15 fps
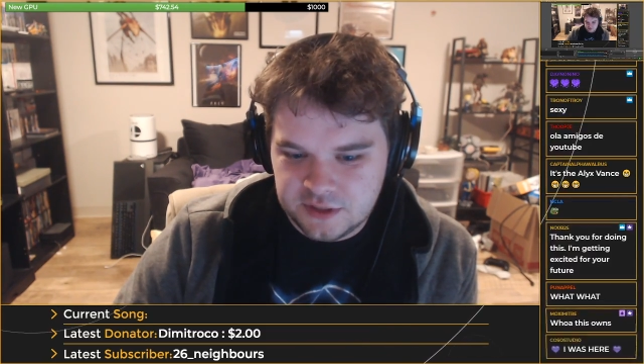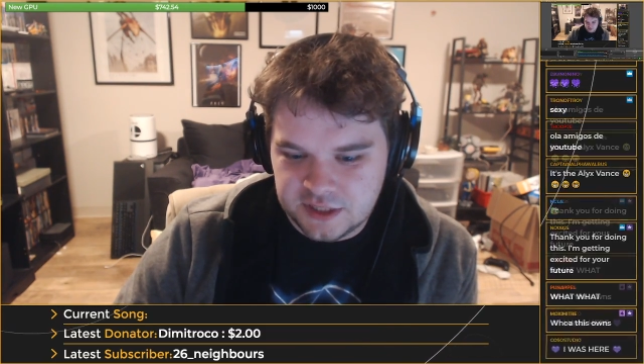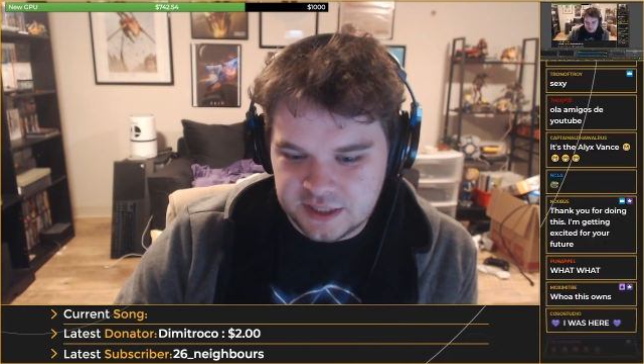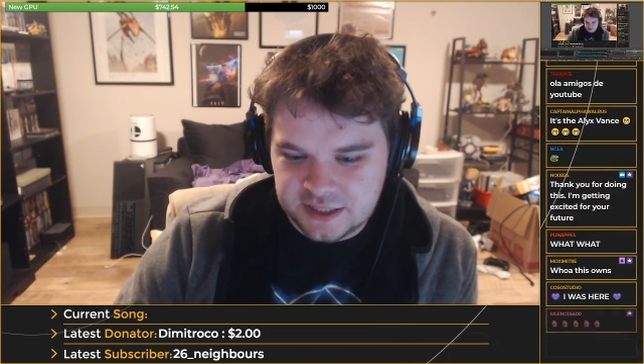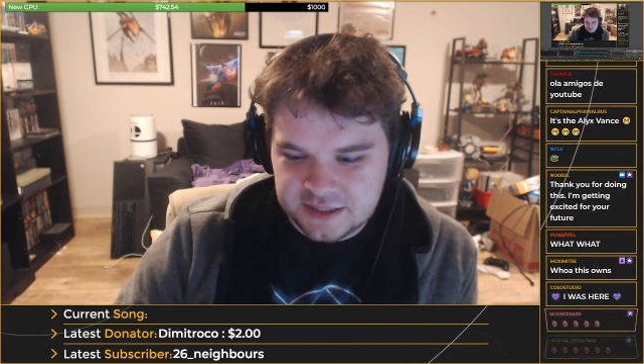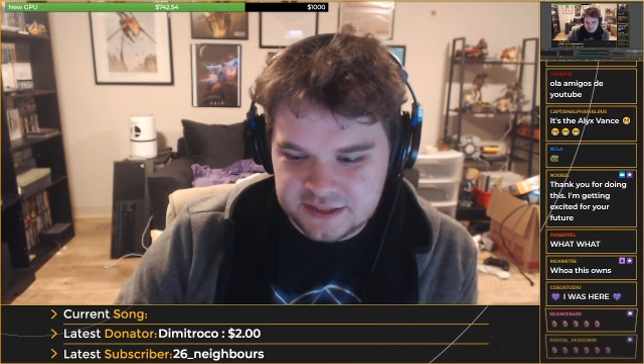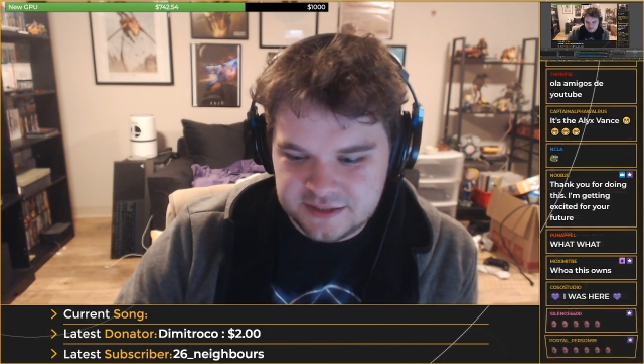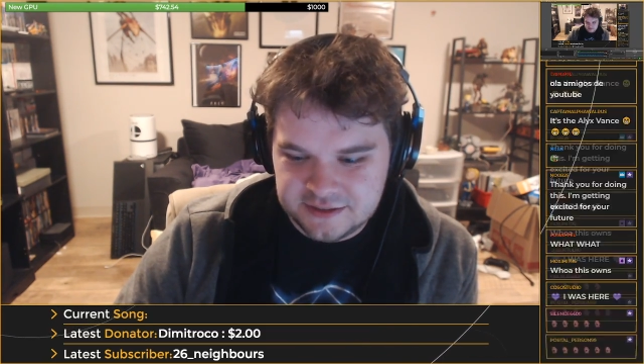Yeah,
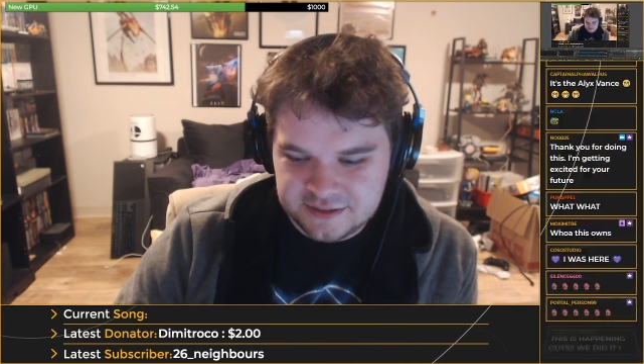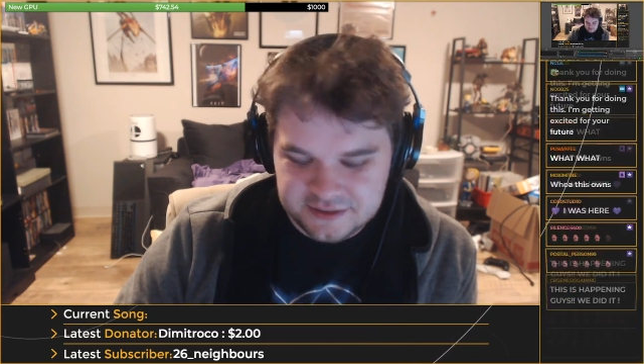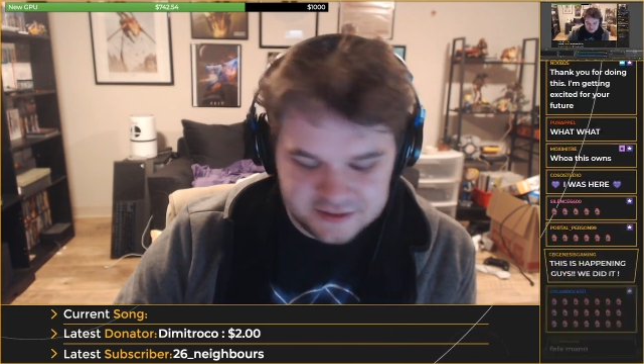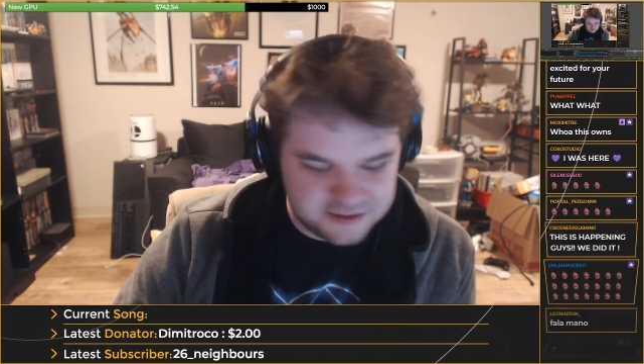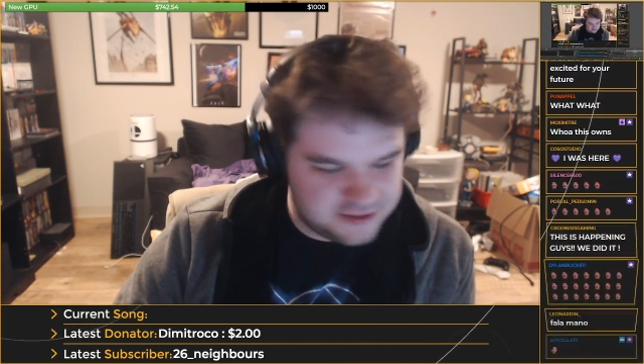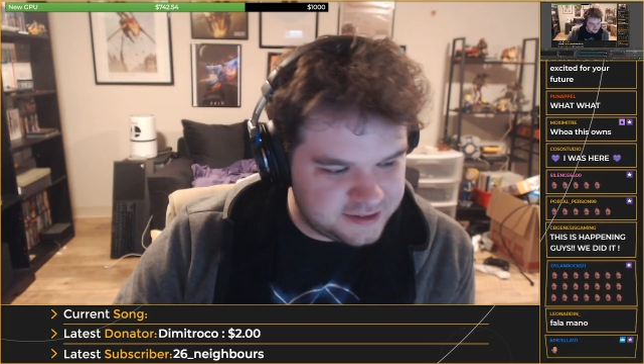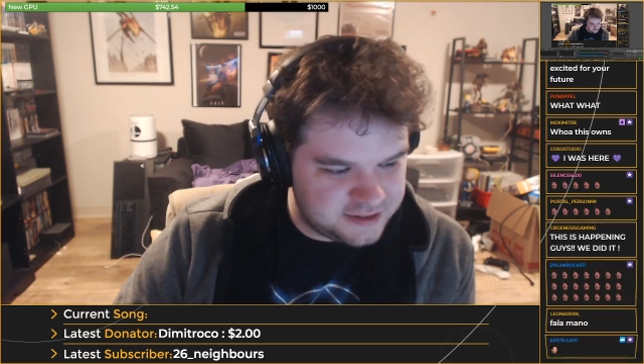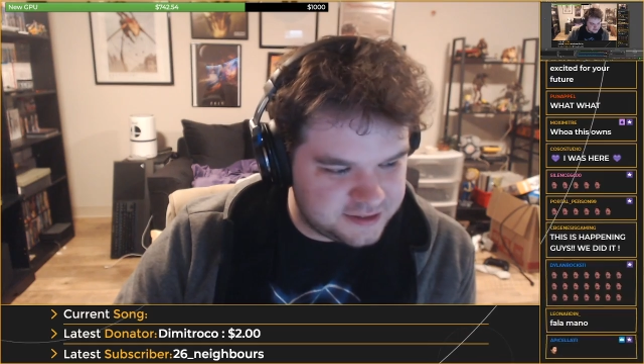
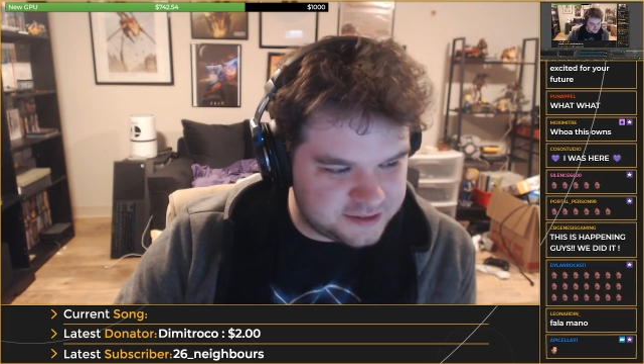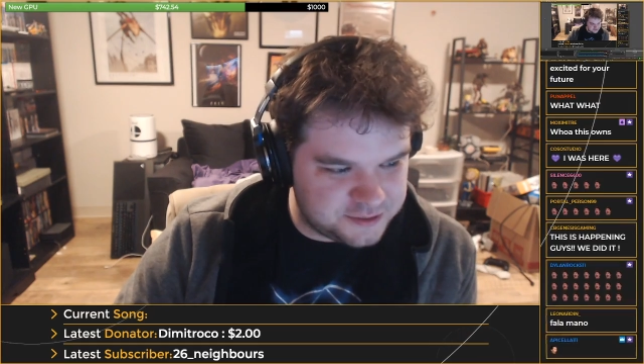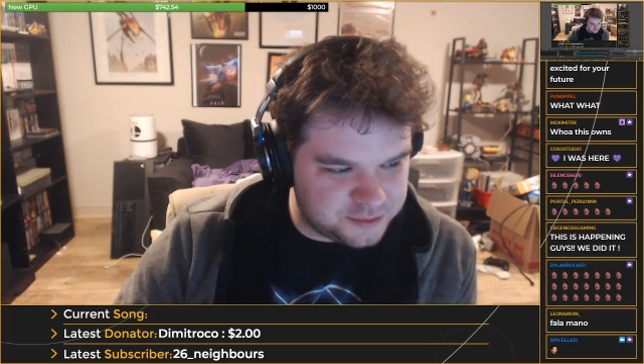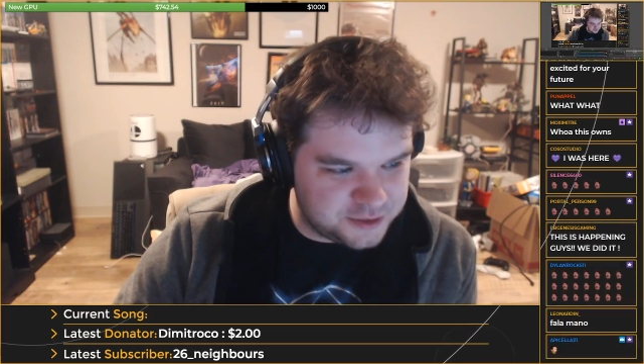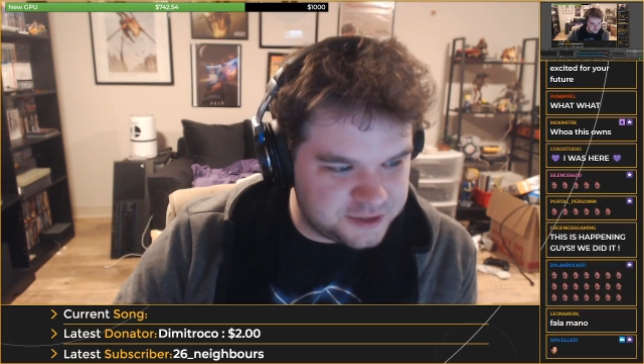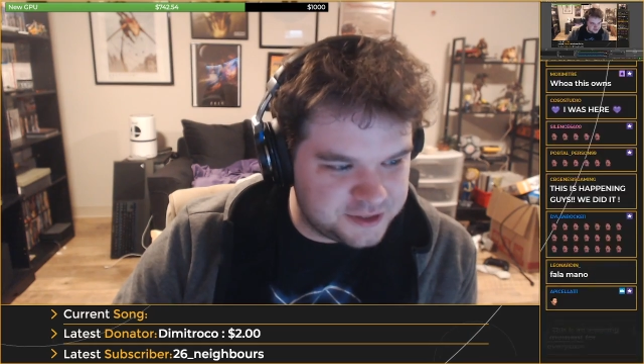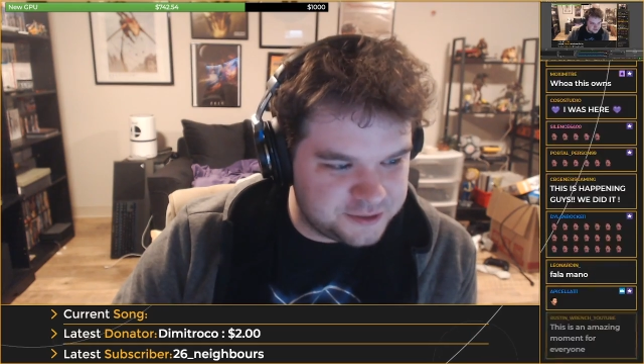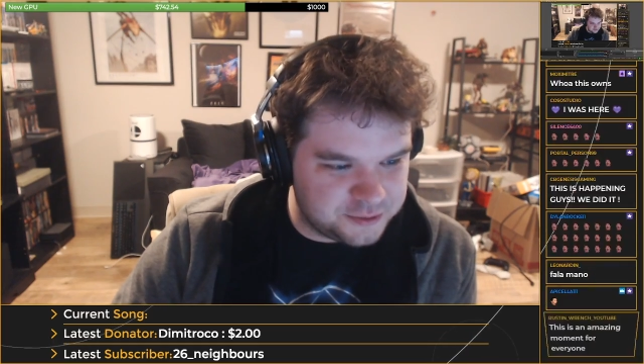
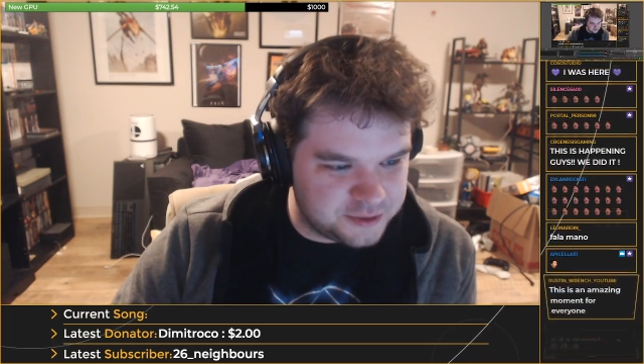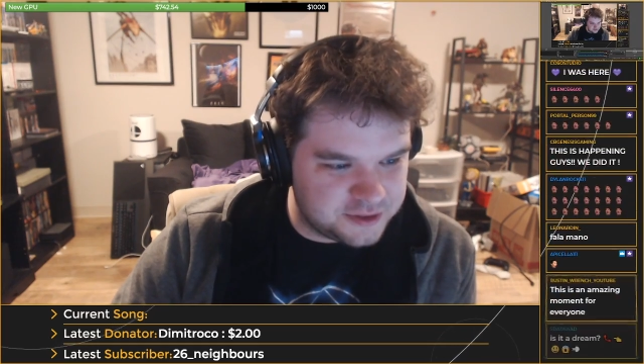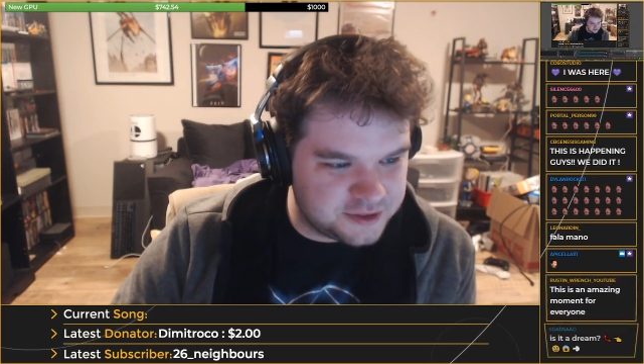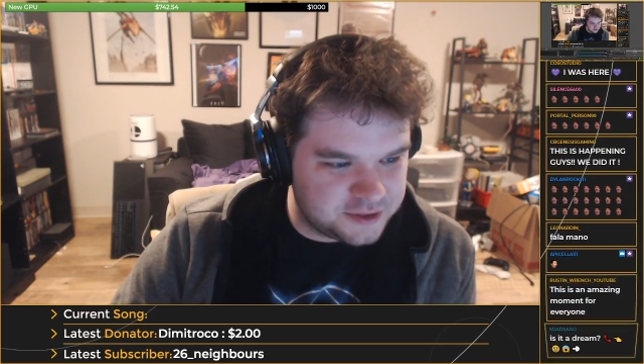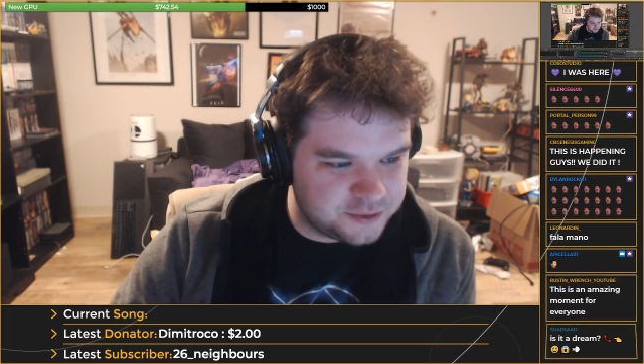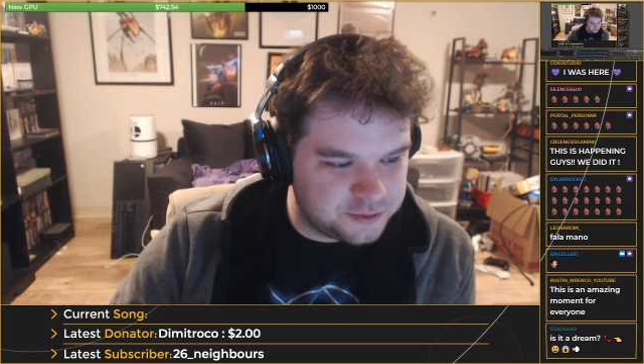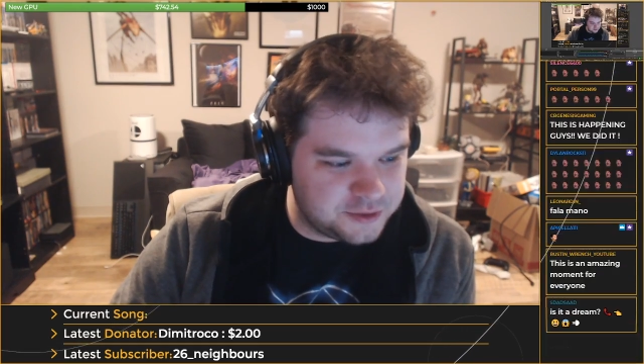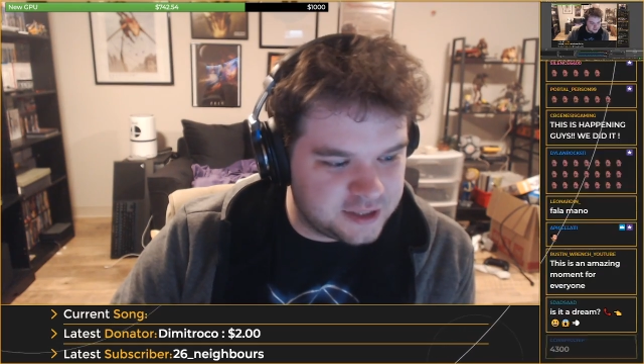that's really,
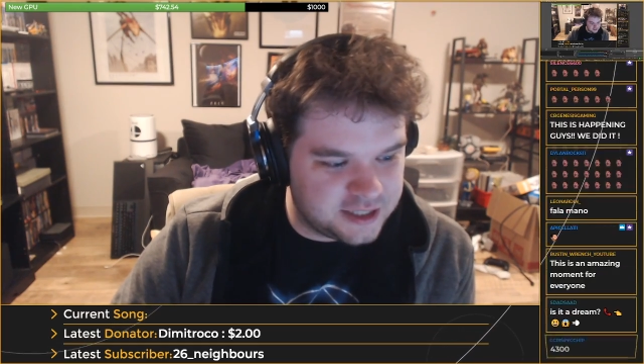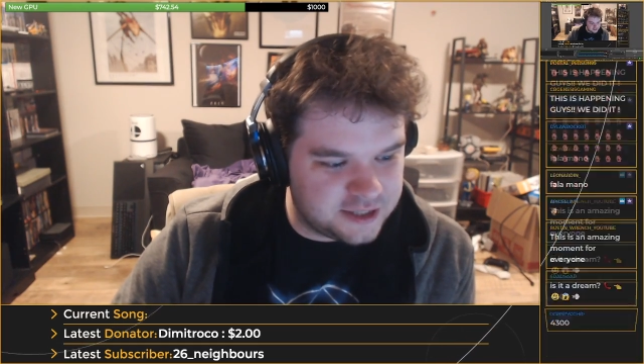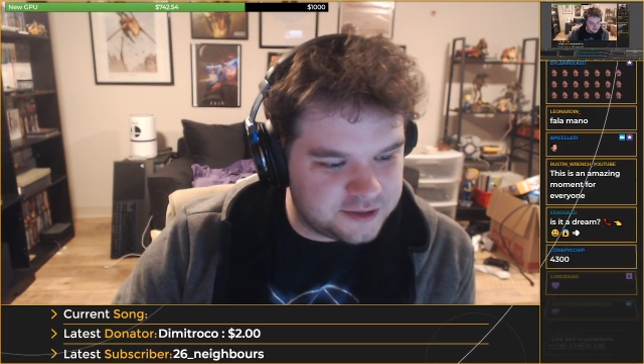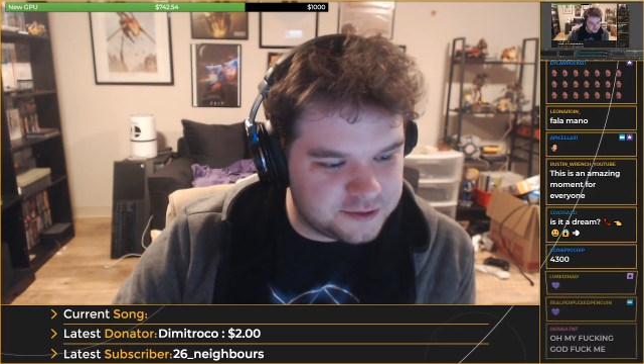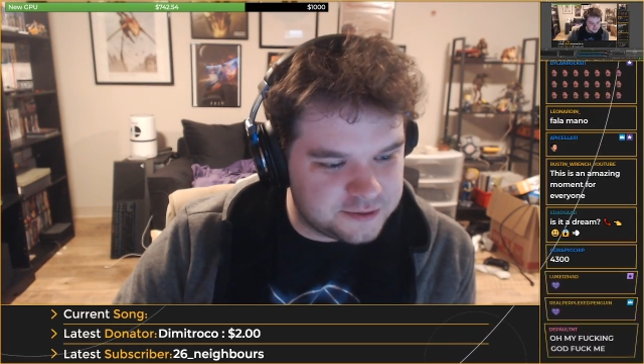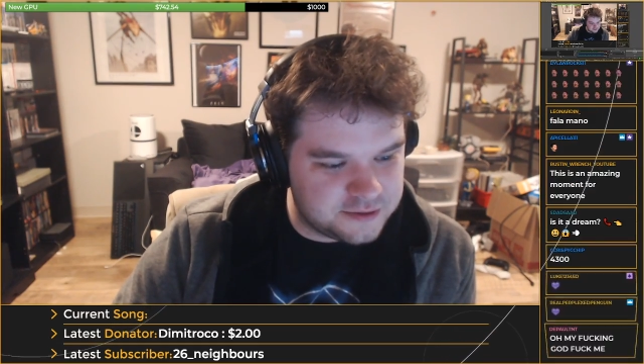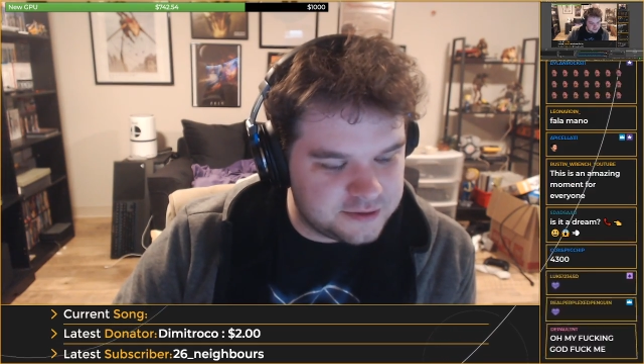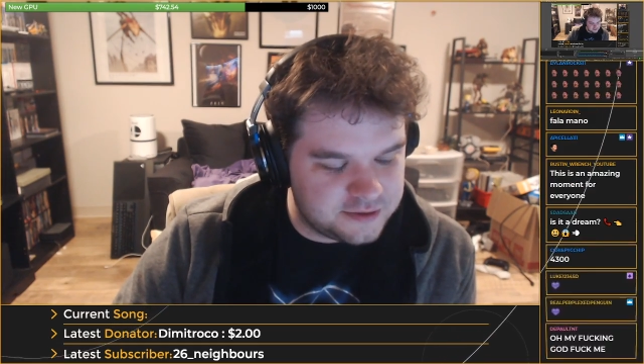really cool
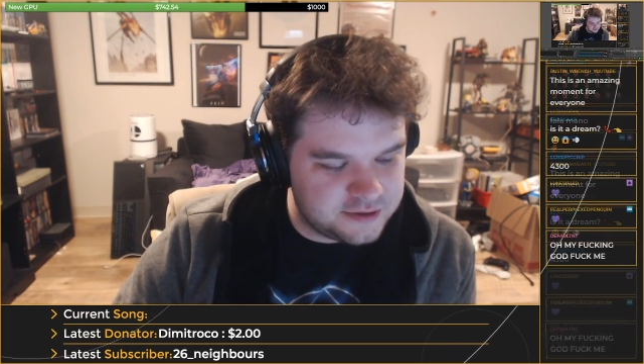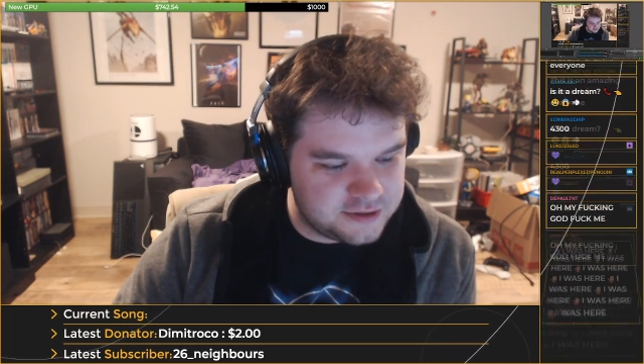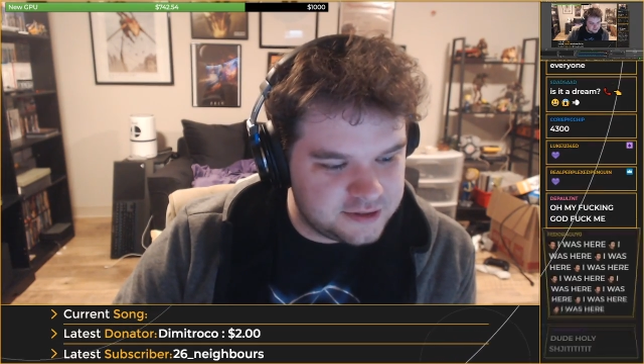how